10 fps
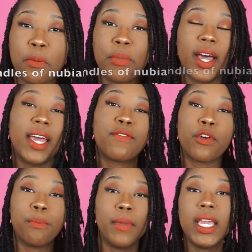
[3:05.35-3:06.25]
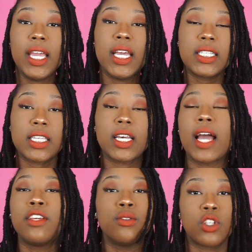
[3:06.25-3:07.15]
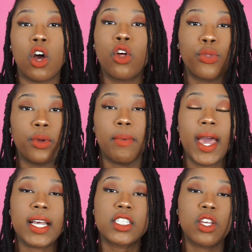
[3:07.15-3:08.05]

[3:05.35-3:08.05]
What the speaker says: but for me I used all 3 packs.